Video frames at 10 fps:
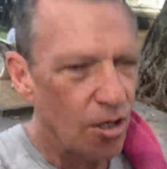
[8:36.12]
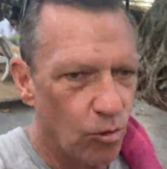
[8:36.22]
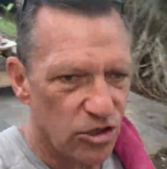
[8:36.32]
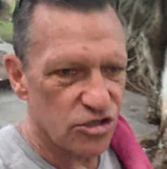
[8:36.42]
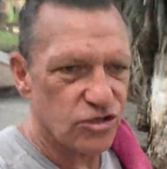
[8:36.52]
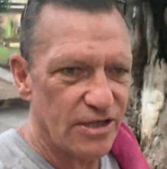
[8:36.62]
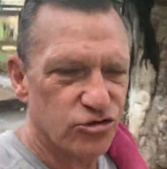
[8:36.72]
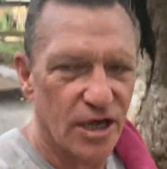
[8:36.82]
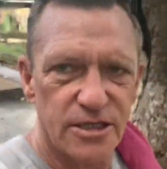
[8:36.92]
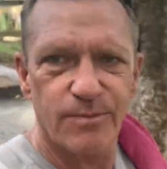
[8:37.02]
which is then
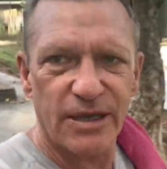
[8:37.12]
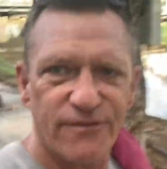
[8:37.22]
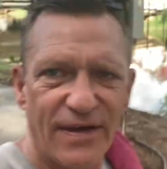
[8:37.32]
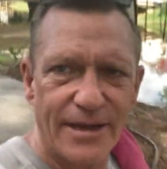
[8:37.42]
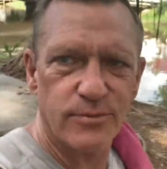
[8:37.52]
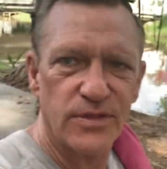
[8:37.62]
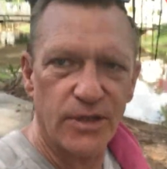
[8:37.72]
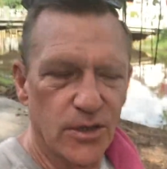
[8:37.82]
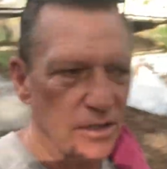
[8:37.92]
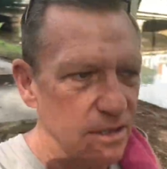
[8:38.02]
trying to pick a fight with
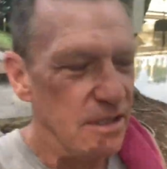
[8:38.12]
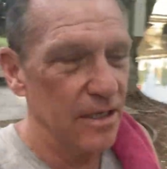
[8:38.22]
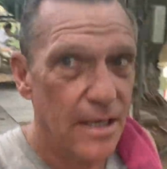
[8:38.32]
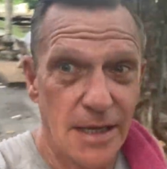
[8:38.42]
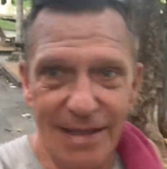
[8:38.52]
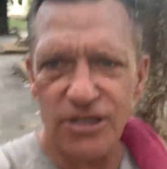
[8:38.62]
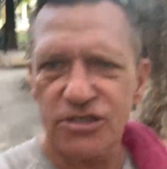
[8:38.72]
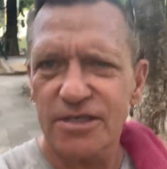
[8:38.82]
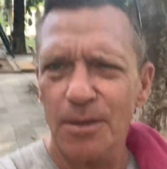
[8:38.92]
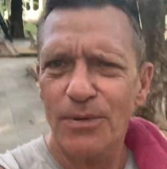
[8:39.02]
you. And that's
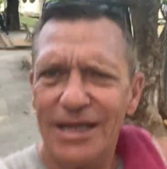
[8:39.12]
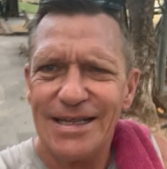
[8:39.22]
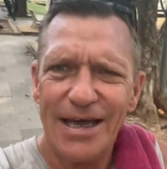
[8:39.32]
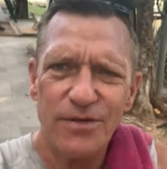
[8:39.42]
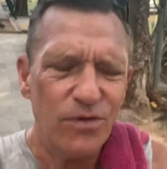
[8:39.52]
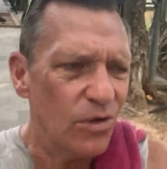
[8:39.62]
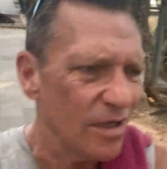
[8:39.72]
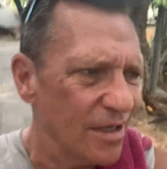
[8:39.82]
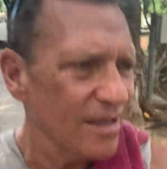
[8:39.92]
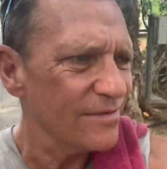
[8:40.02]
just completely out of
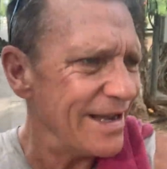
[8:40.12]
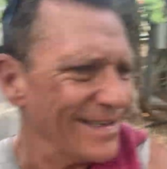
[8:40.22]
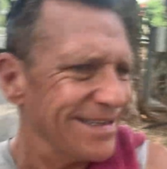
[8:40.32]
order, right?